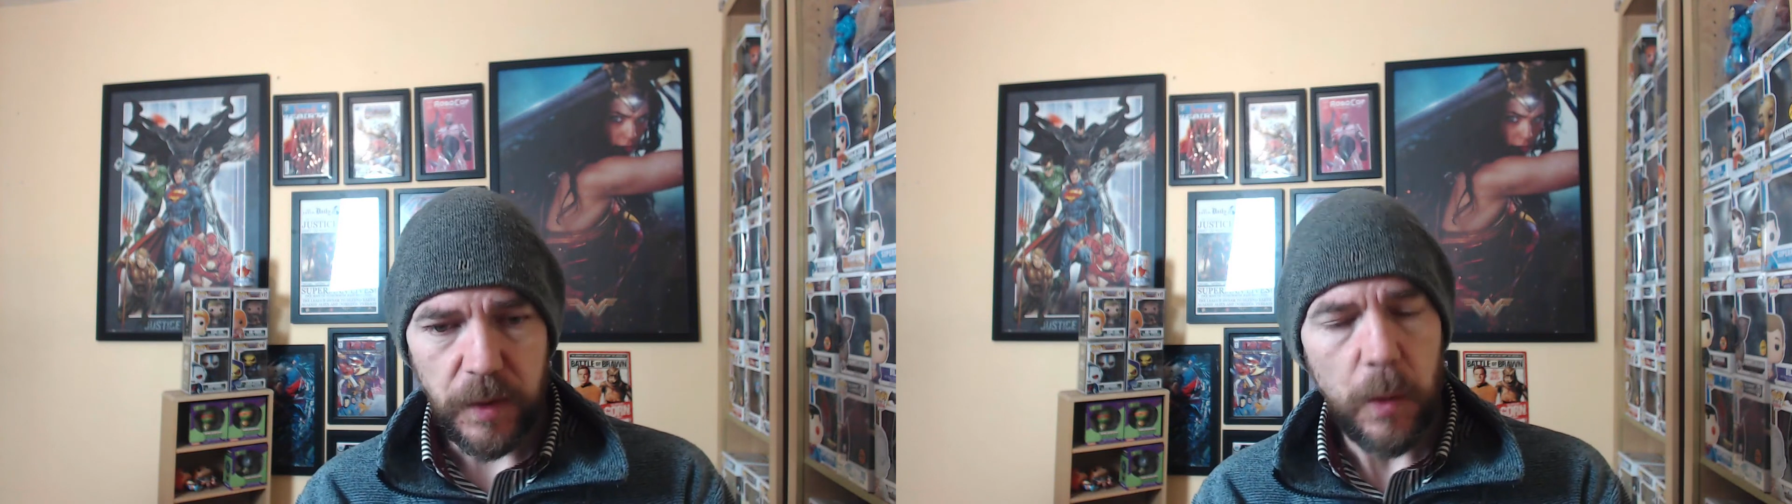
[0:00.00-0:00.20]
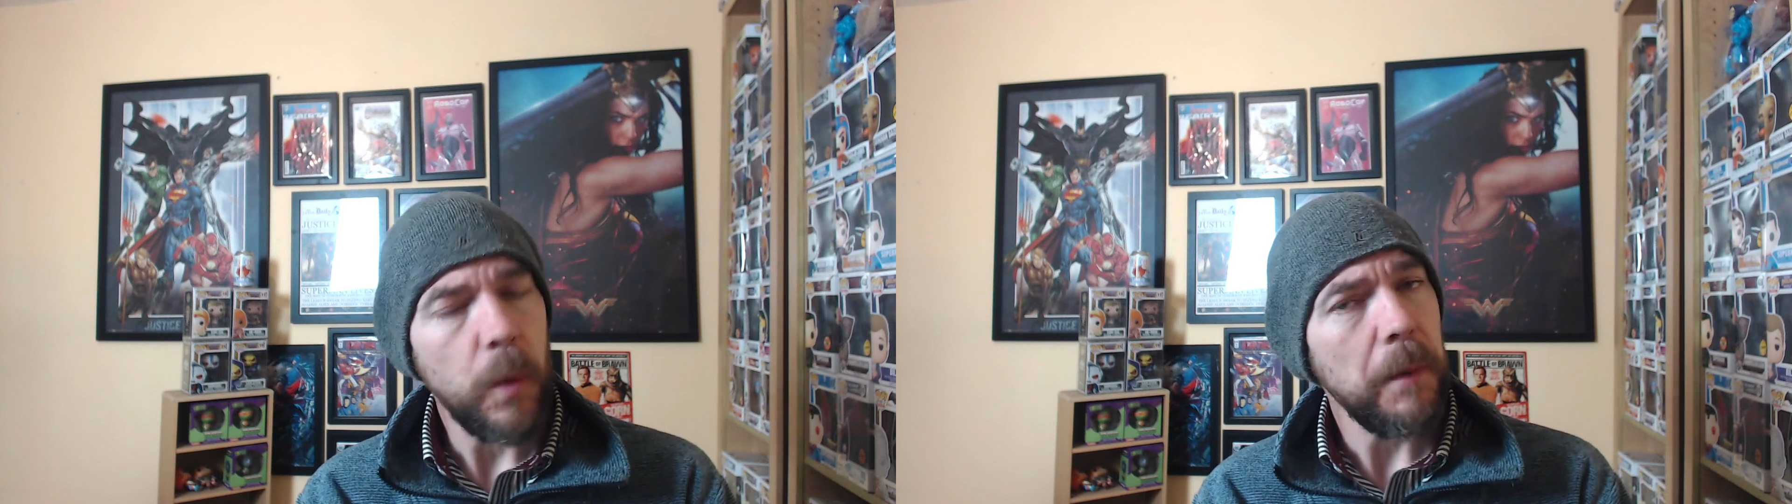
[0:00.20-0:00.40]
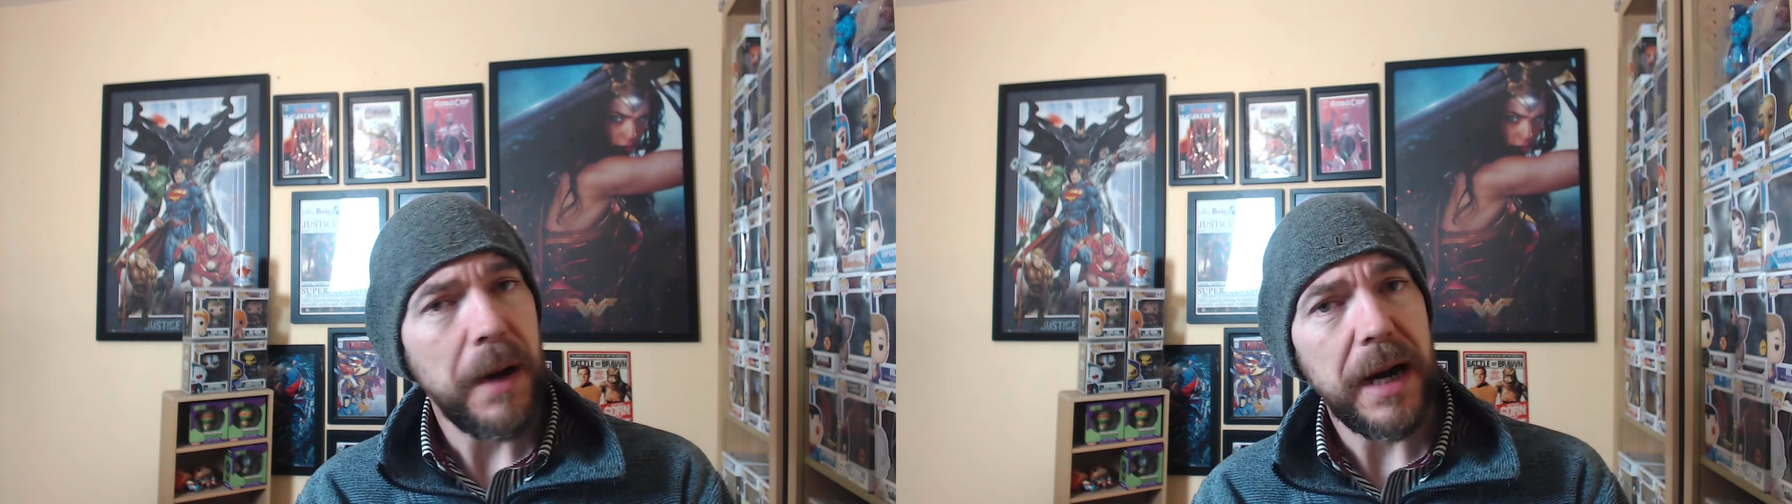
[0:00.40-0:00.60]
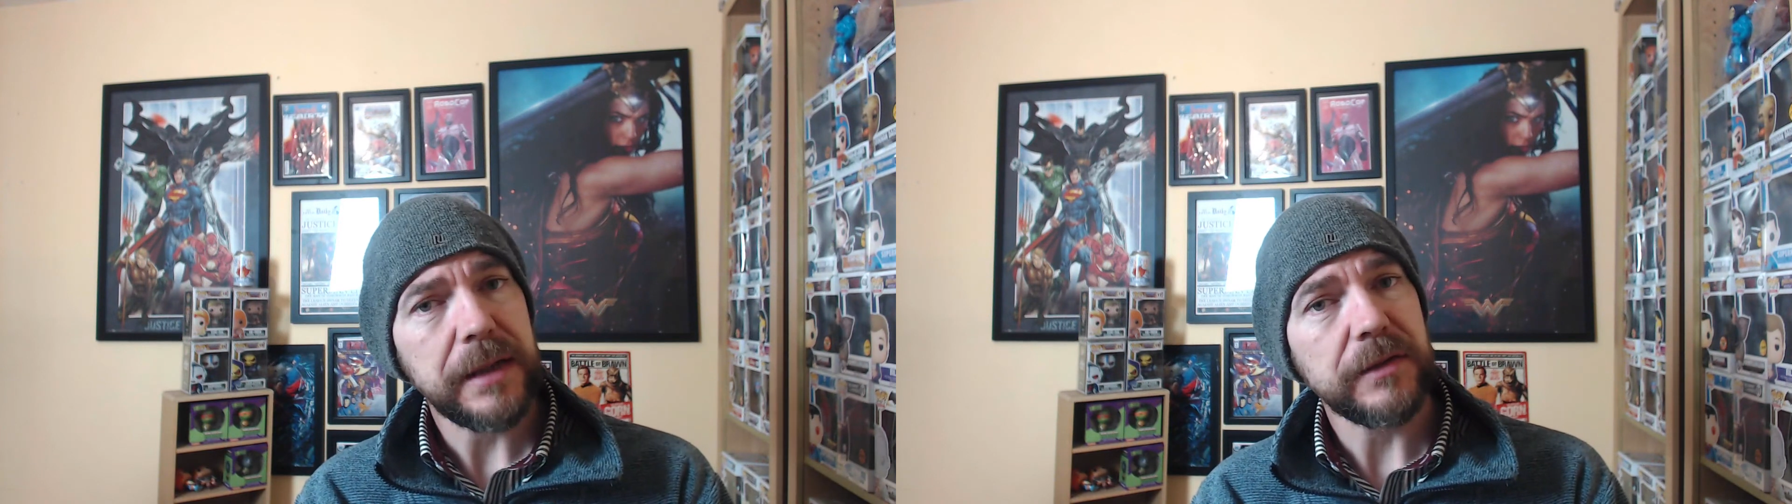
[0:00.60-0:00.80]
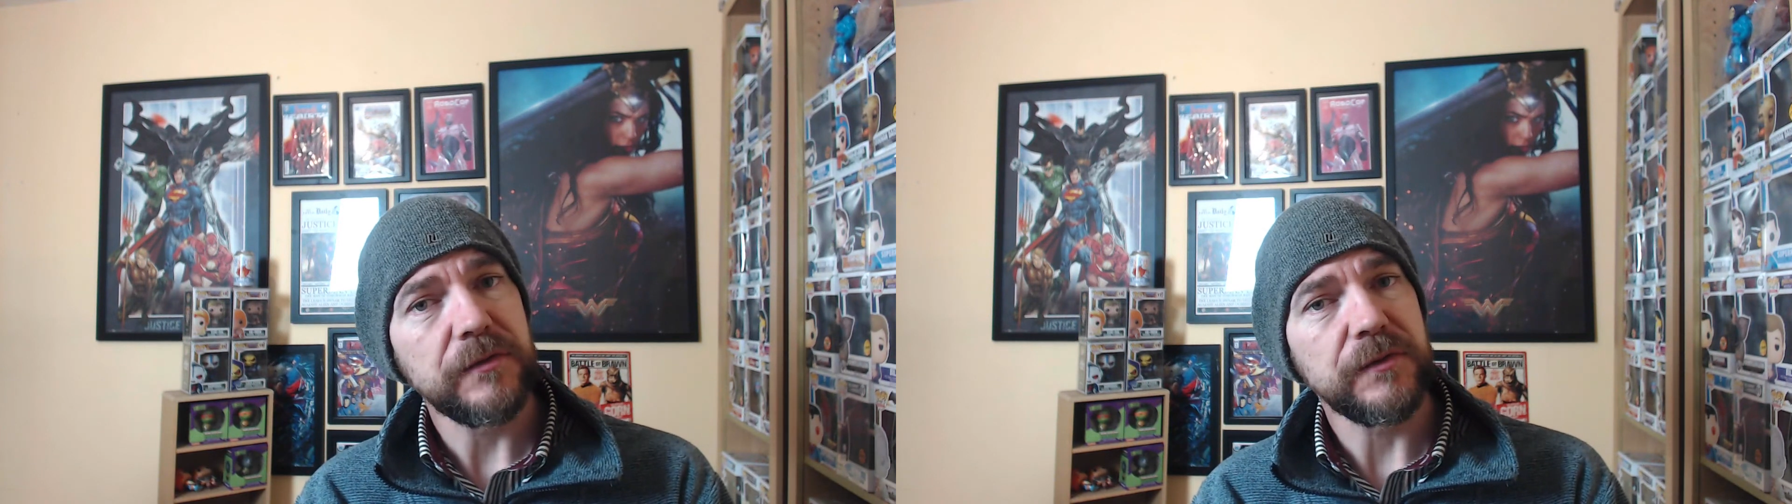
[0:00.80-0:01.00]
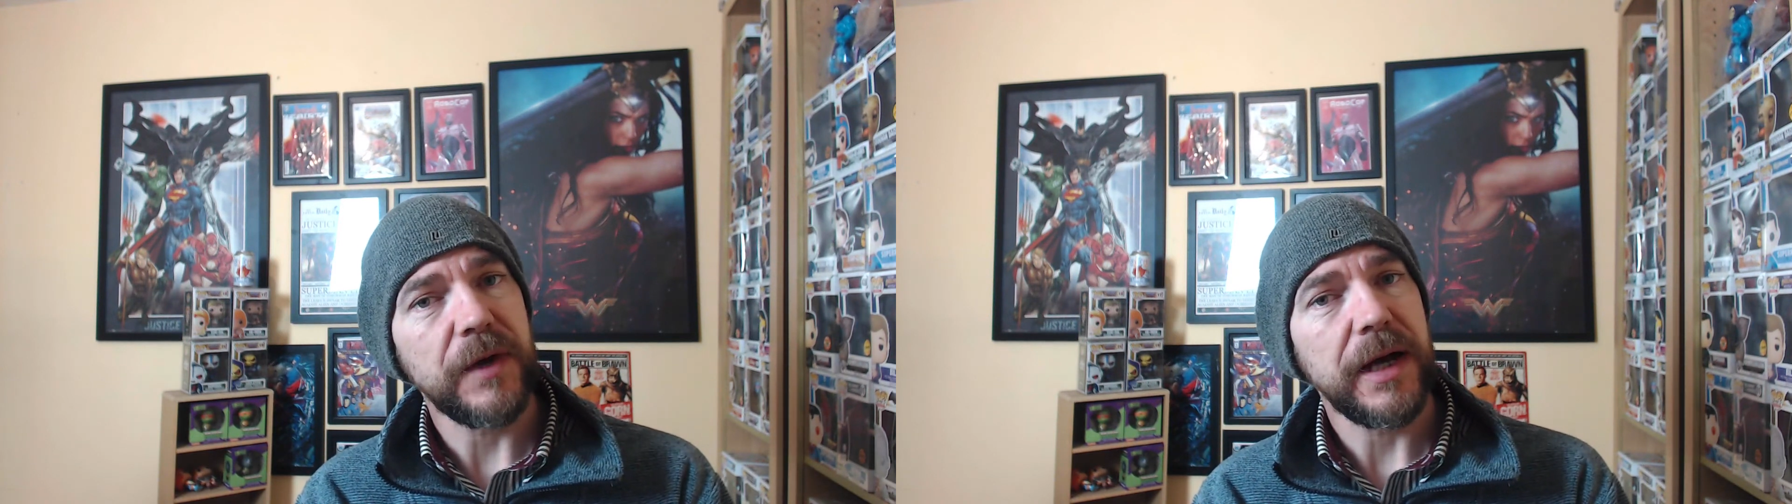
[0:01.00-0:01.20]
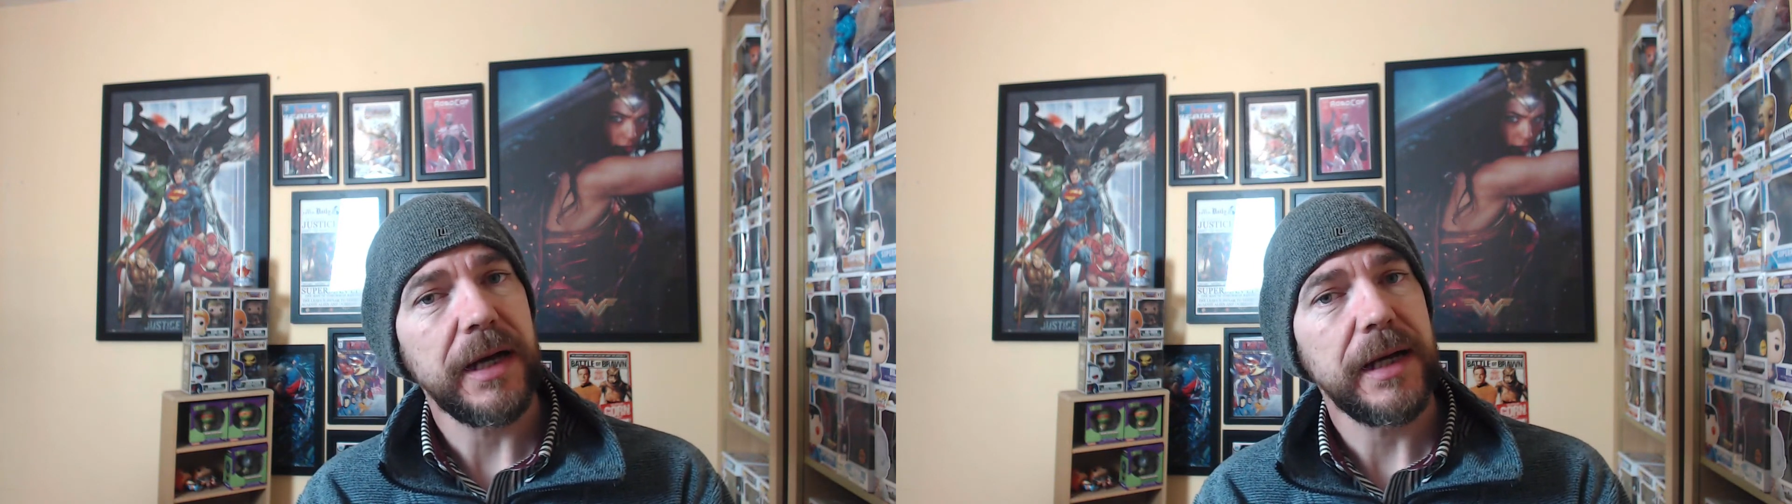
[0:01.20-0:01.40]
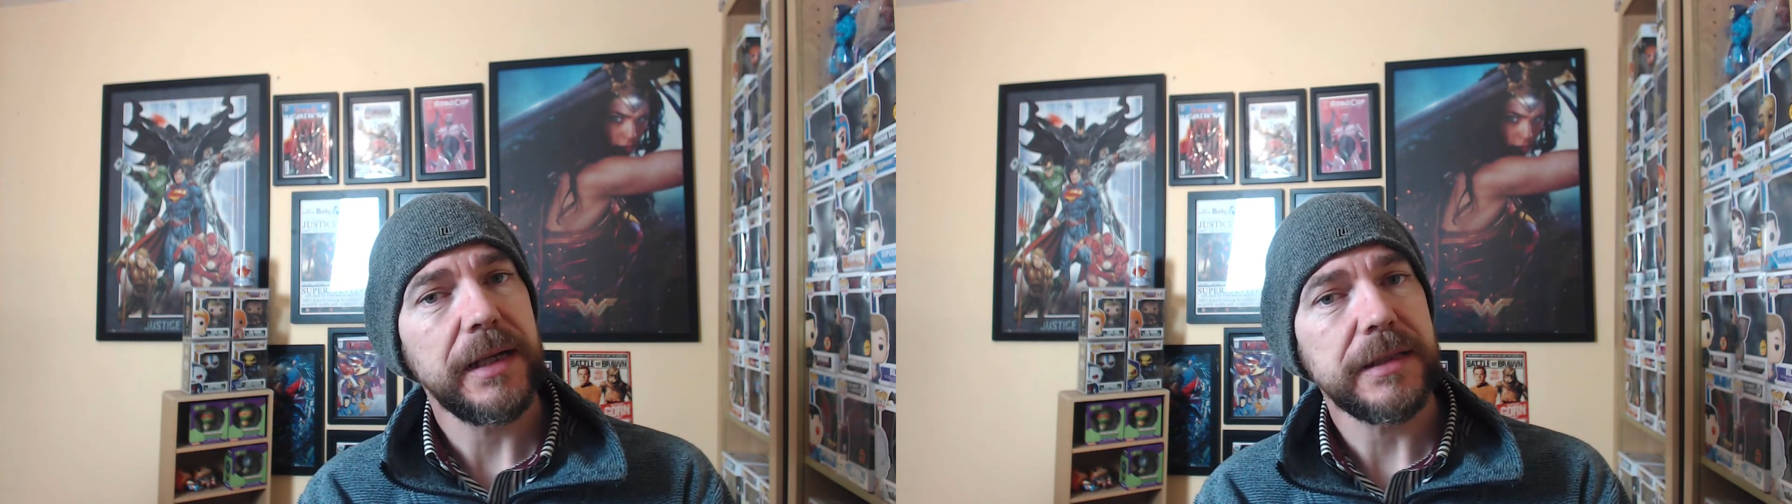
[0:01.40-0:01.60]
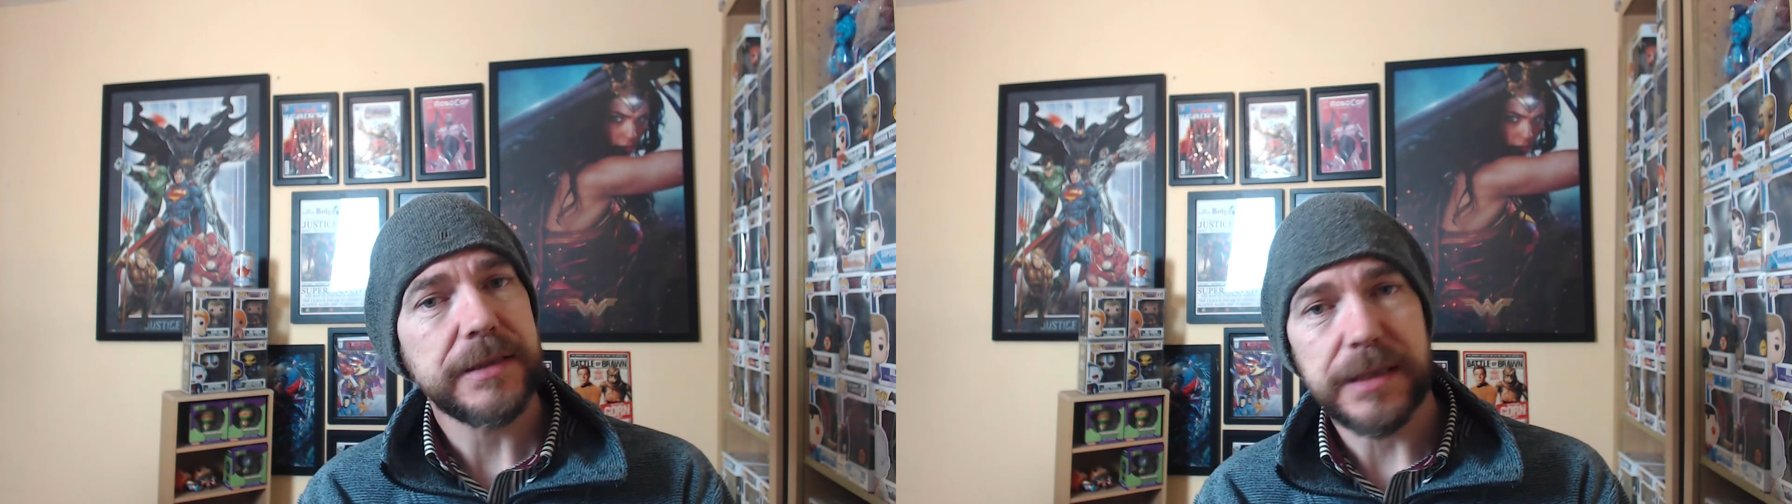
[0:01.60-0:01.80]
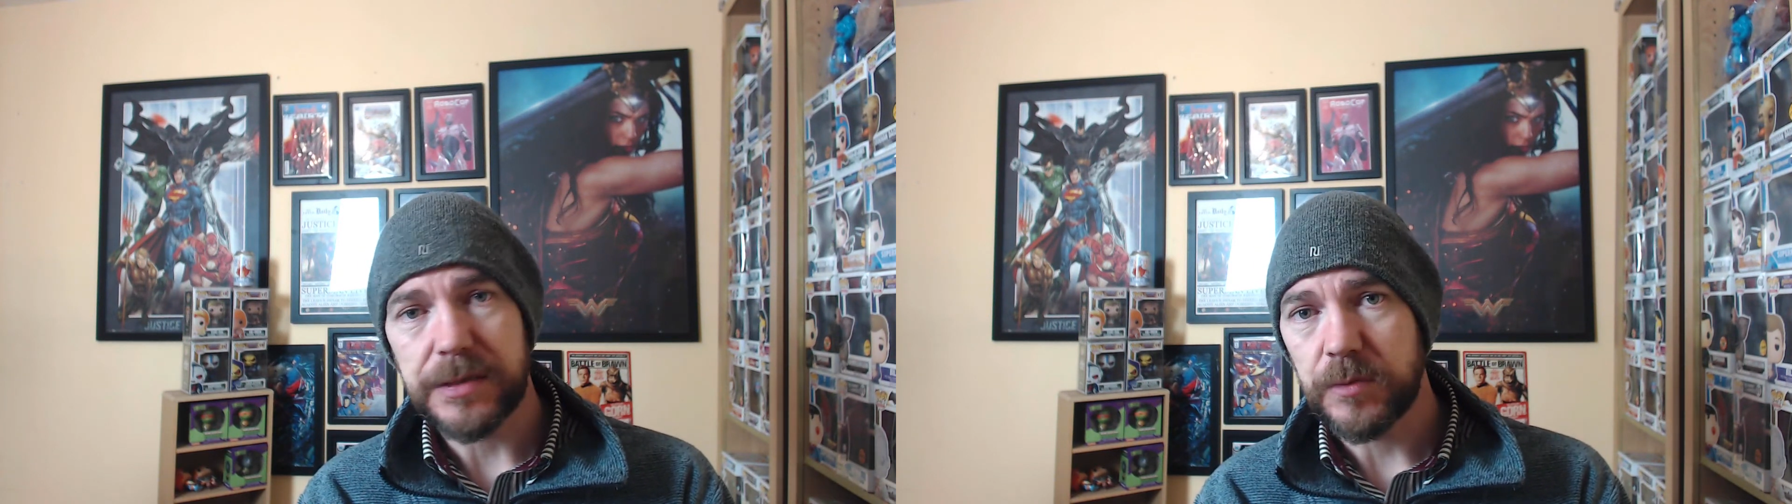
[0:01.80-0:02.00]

what part of season